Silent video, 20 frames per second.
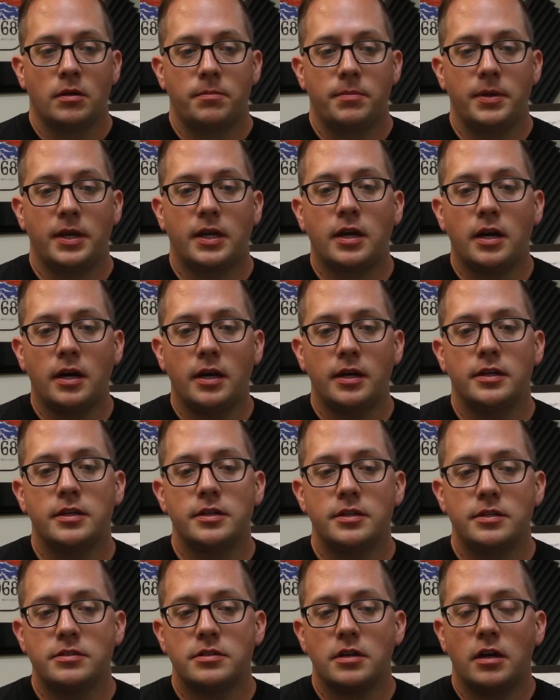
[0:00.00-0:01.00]

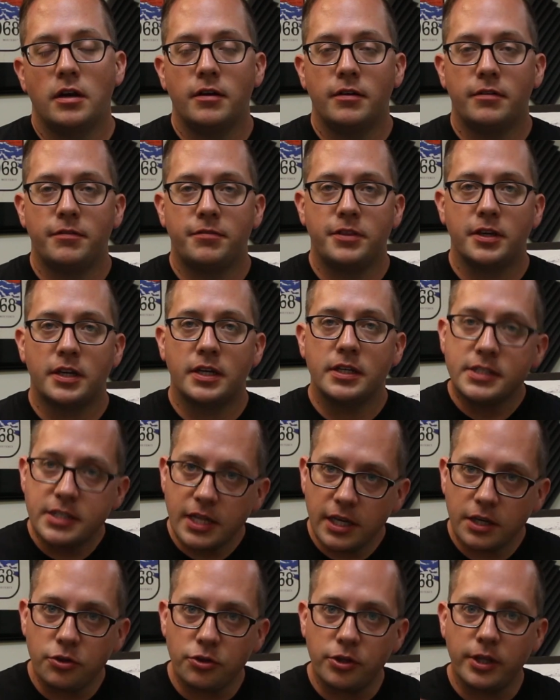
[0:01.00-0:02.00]
Because of the
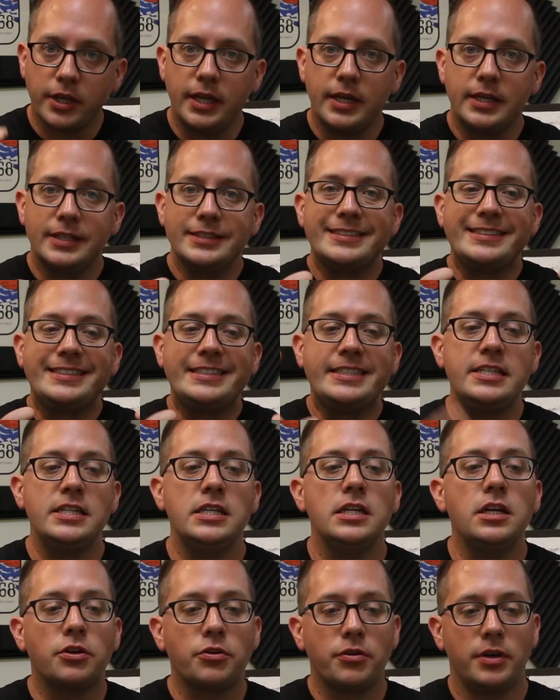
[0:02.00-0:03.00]
continually
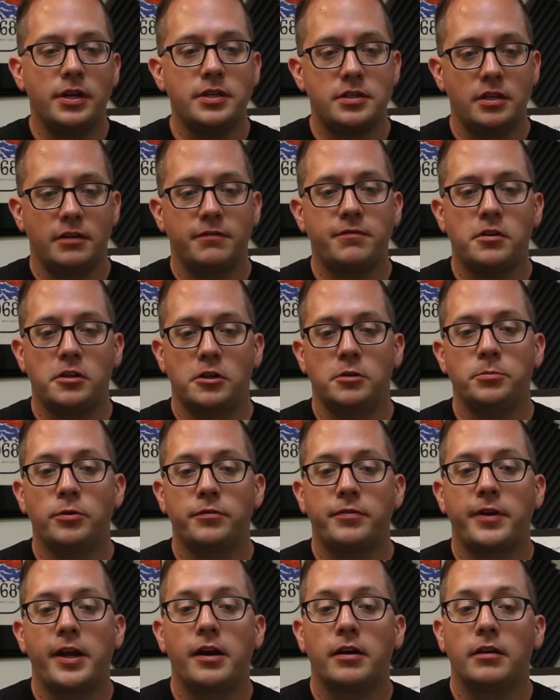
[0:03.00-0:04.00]
decreasing volume
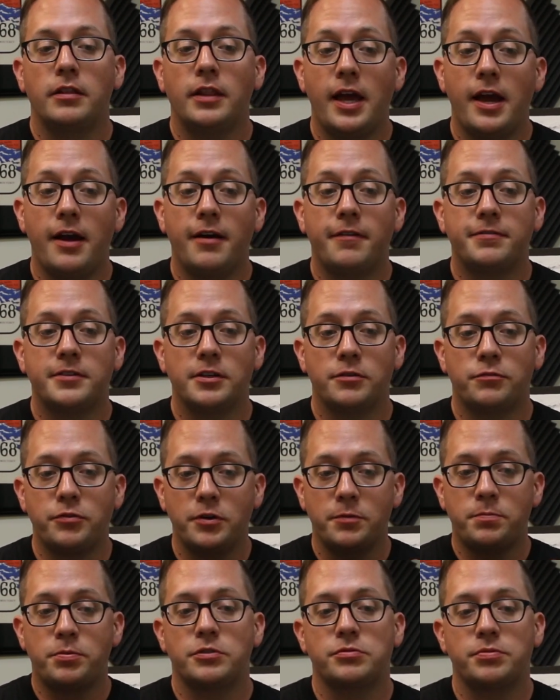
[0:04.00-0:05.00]
of air left, if
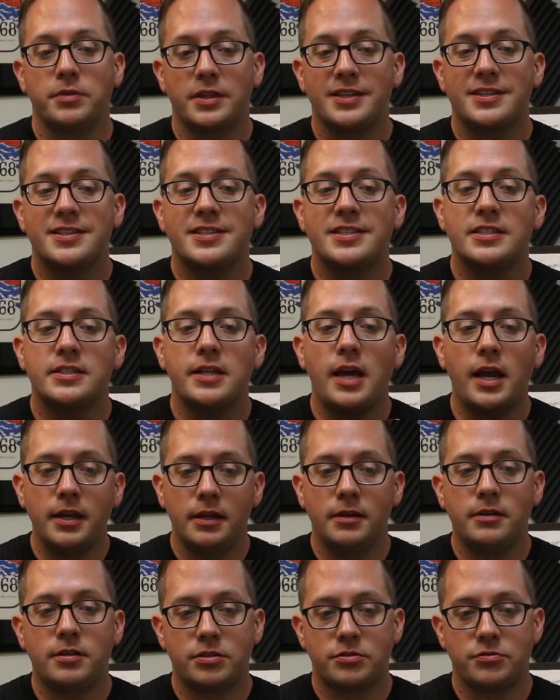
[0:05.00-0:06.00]
we push with a
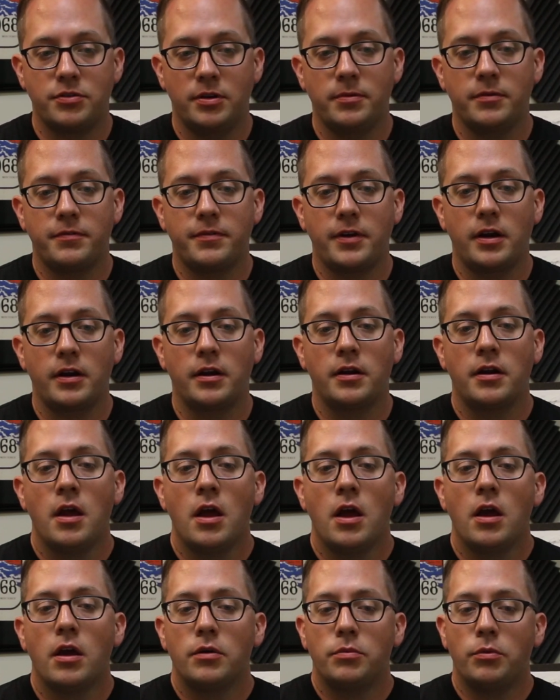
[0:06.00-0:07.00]
steady stream of air,
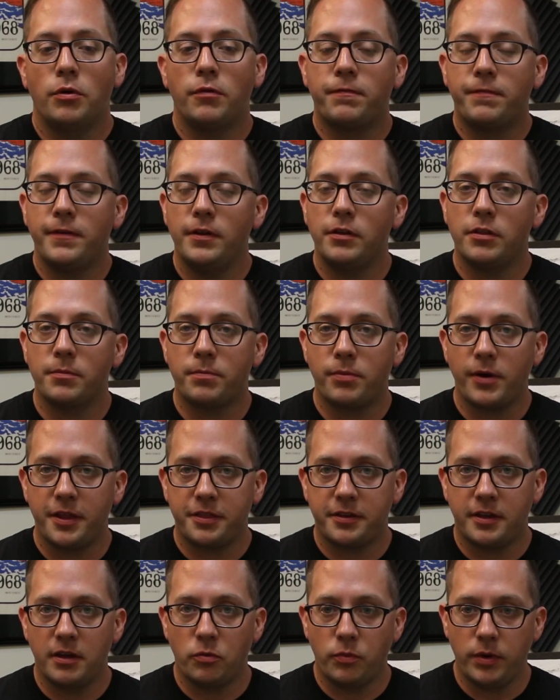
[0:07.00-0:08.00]
we'll feel the
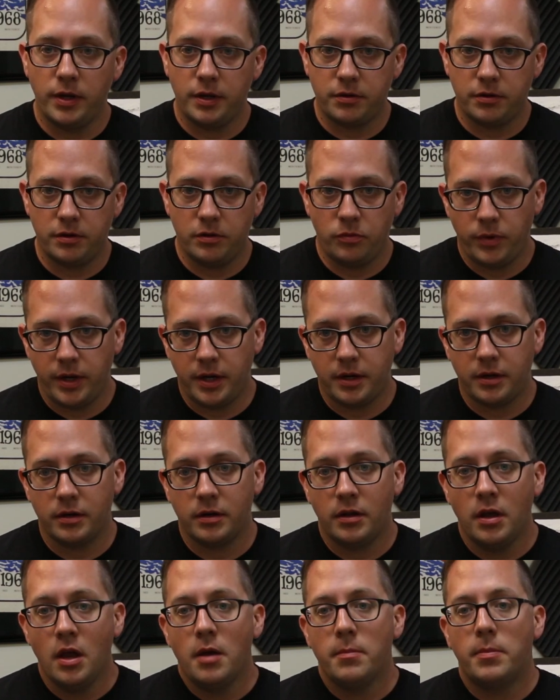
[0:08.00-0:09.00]
breath get weaker and
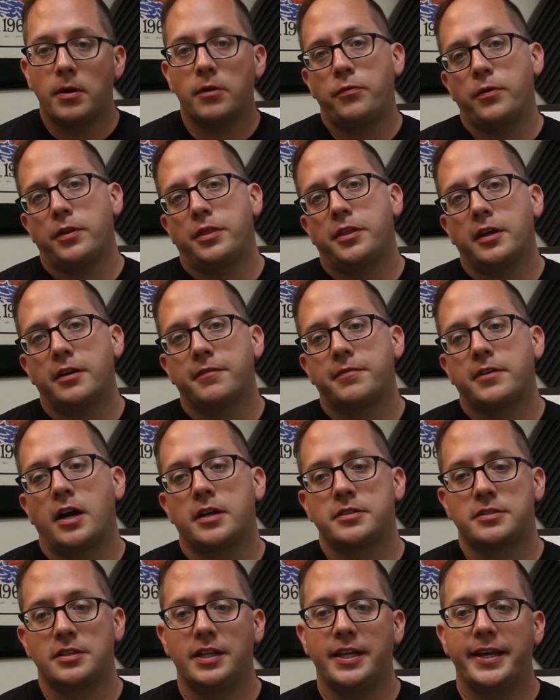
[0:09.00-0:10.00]
weaker. But if we think of
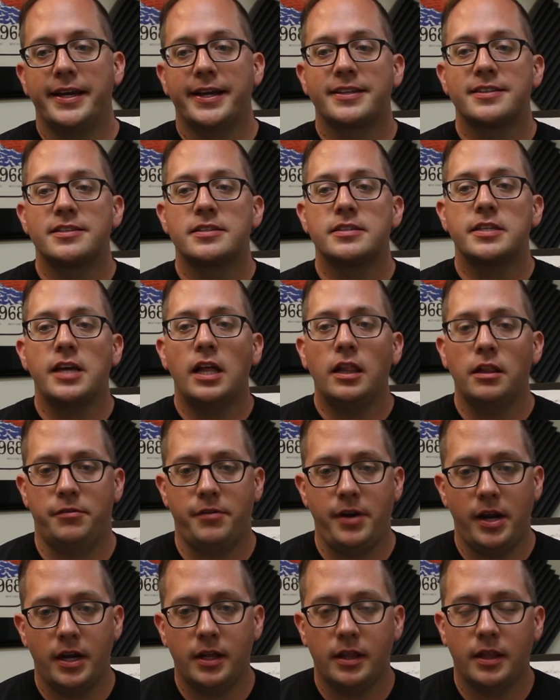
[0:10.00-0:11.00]
constantly
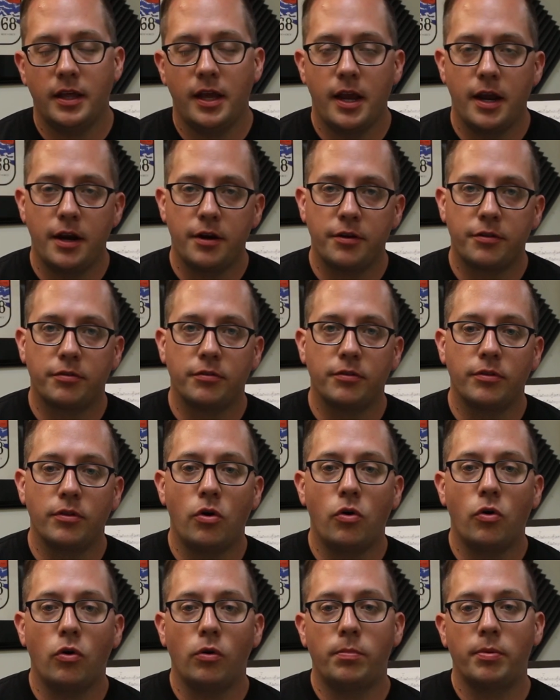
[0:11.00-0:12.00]
accelerating the air through the
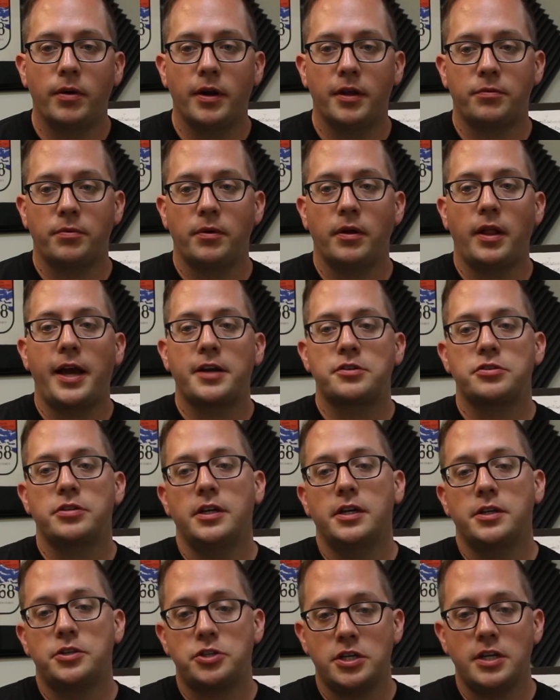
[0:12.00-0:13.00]
whole breath, we'll
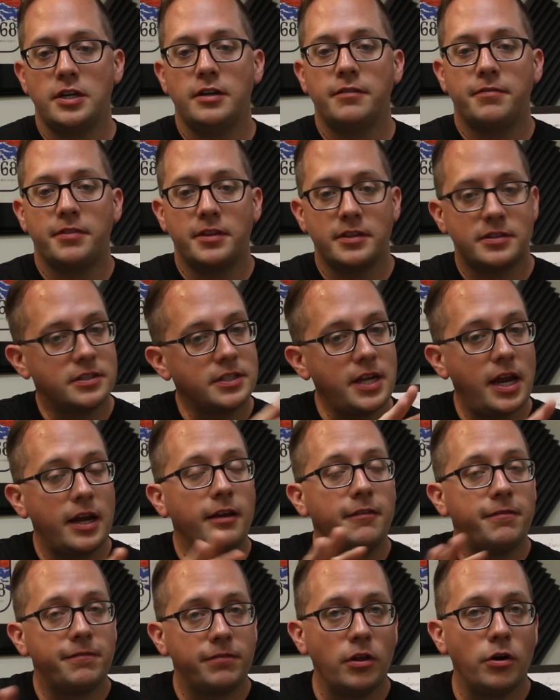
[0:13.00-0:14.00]
actually achieve the
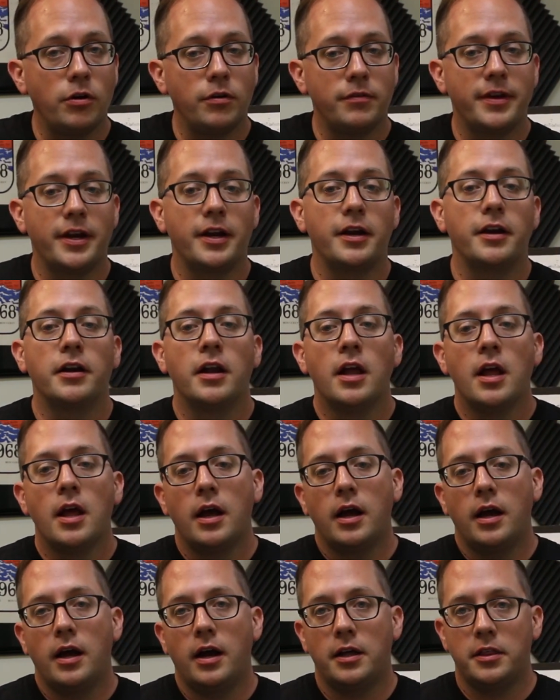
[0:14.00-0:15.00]
steady flow of air
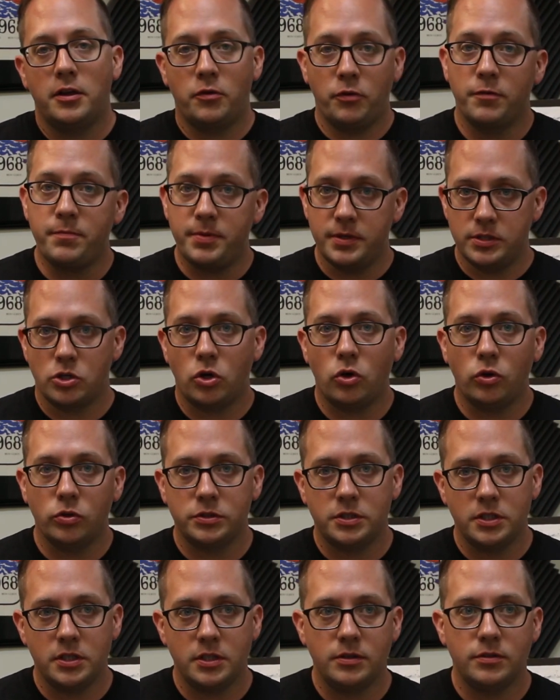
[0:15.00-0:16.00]
that we've been
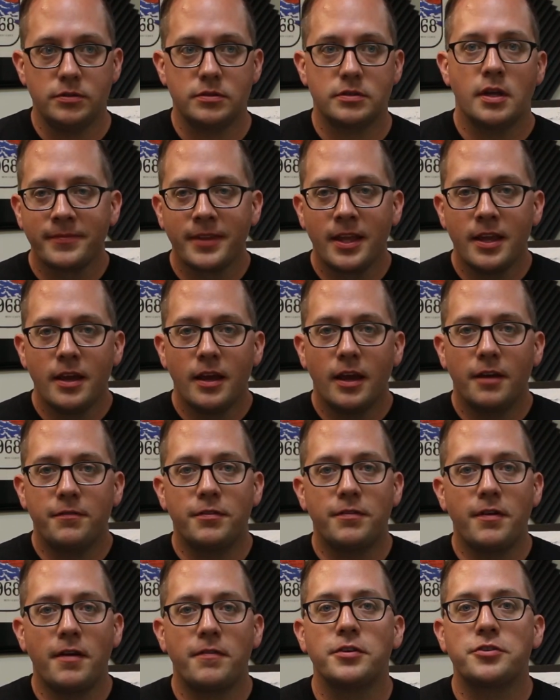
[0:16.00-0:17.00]
told to use. If
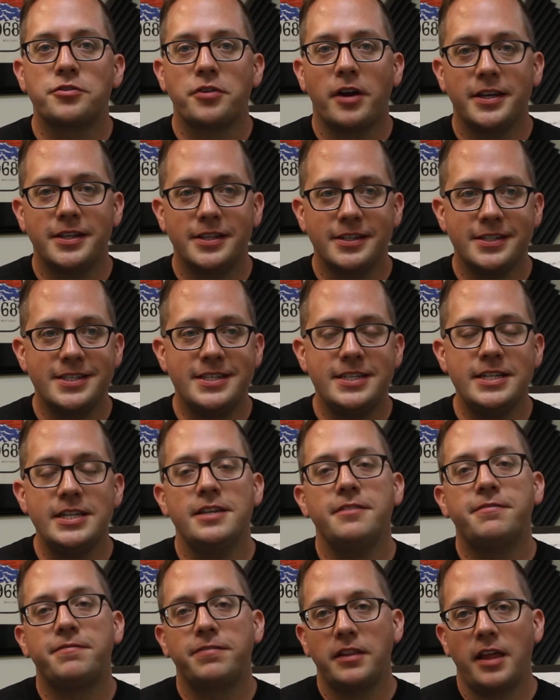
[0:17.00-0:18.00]
you've ever tried to
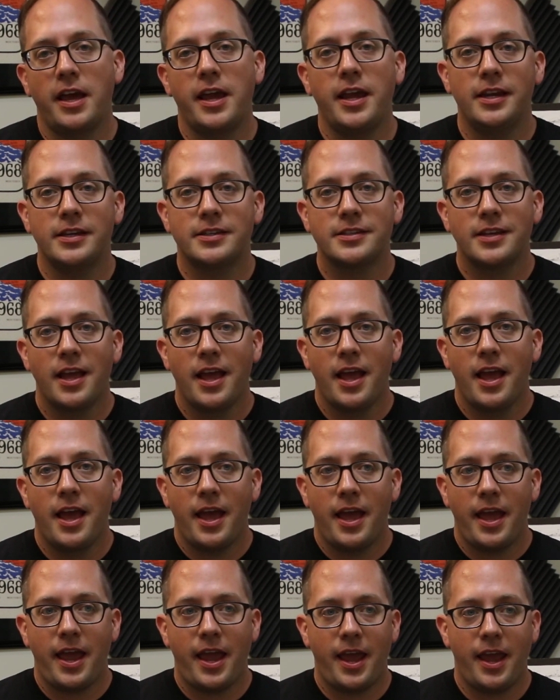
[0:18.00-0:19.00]
deflate
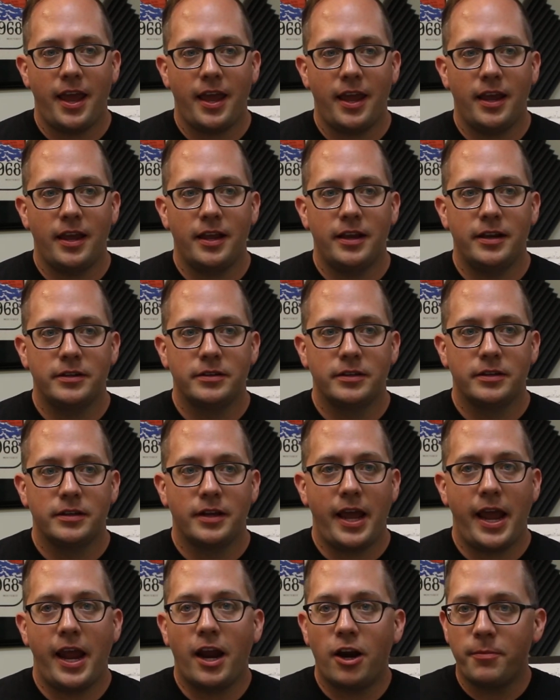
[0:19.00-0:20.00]
an
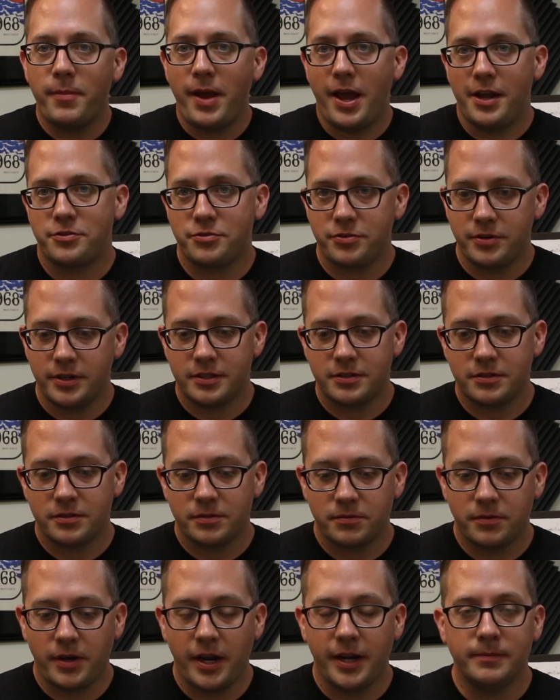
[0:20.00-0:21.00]
air mattress,
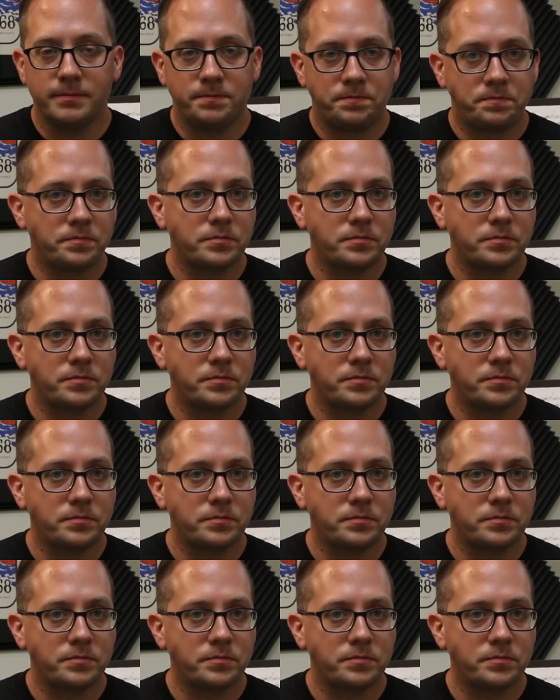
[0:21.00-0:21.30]
right?